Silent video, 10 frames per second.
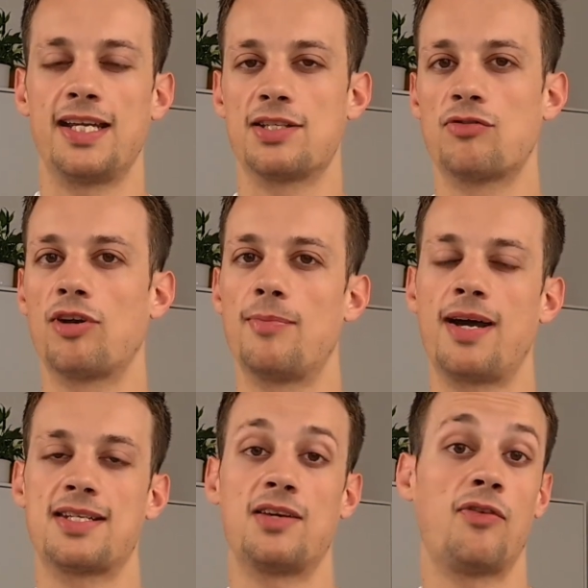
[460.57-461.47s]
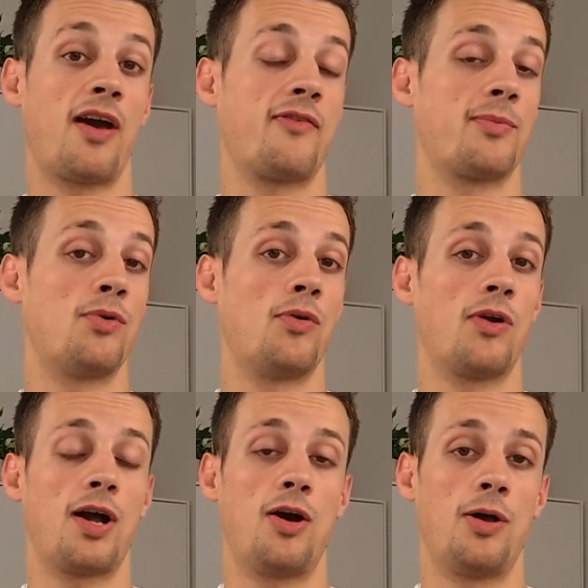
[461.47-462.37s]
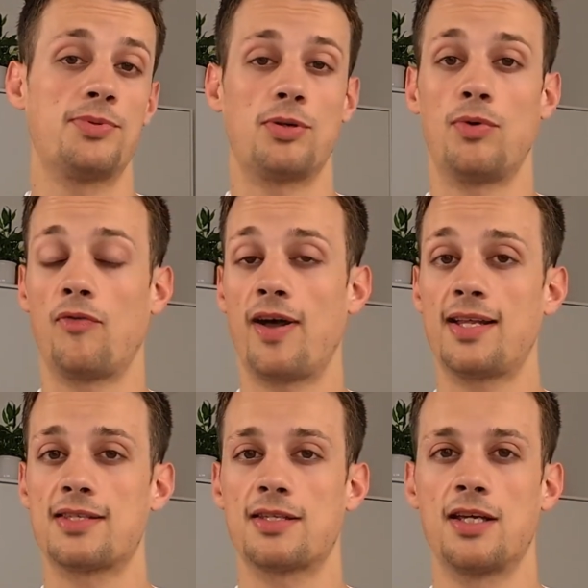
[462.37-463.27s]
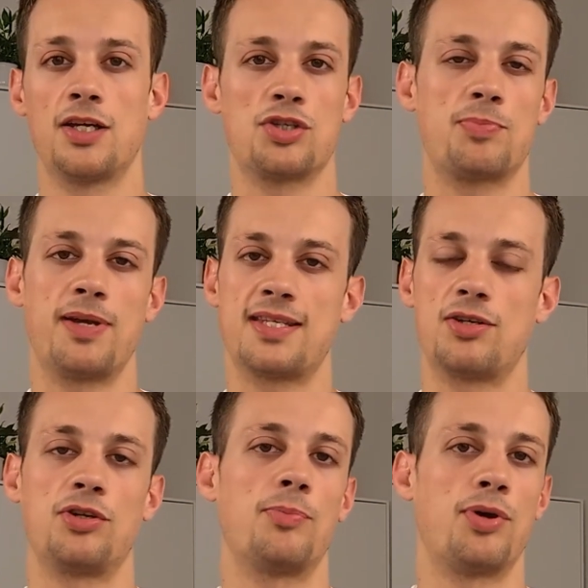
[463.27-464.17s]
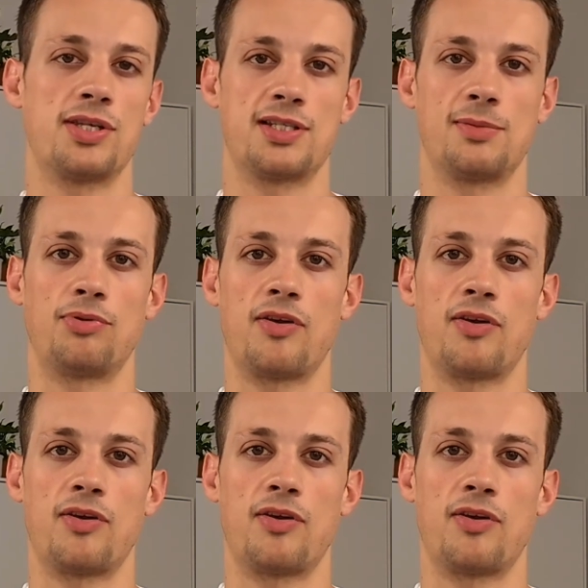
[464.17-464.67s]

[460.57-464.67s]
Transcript: it doesn't really matter if you're having more carbs or more fats, just base it on your personal